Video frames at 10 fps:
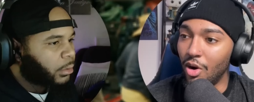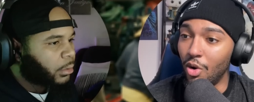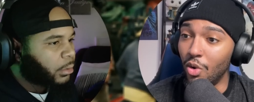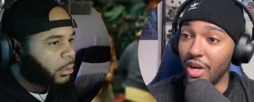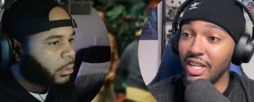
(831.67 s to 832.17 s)

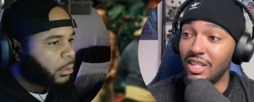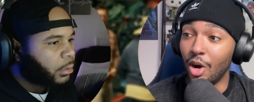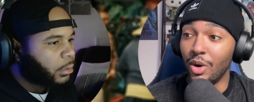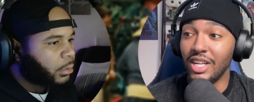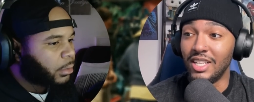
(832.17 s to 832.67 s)
Speaker 1: Oh, they
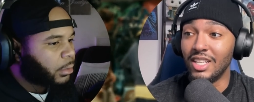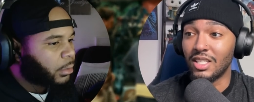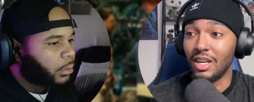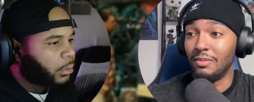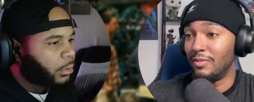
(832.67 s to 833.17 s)
oh they did
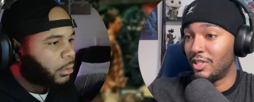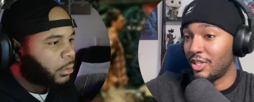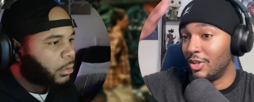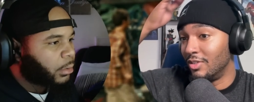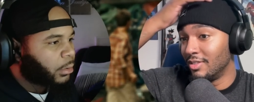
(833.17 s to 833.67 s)
something for
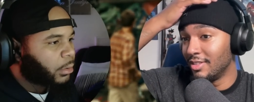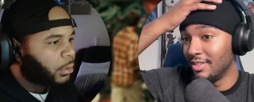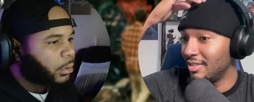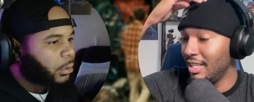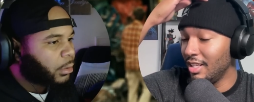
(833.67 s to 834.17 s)
sure.
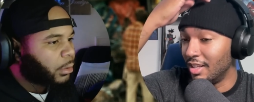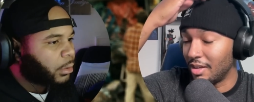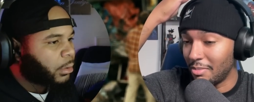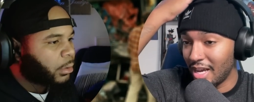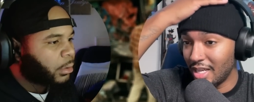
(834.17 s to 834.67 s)
He
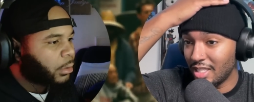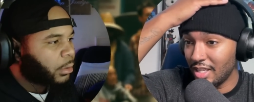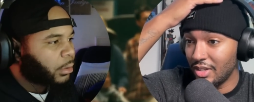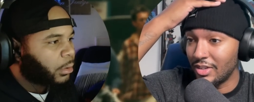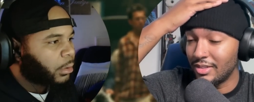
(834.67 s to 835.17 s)
looked mad as
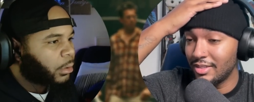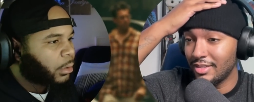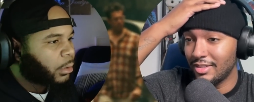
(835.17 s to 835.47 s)
hell.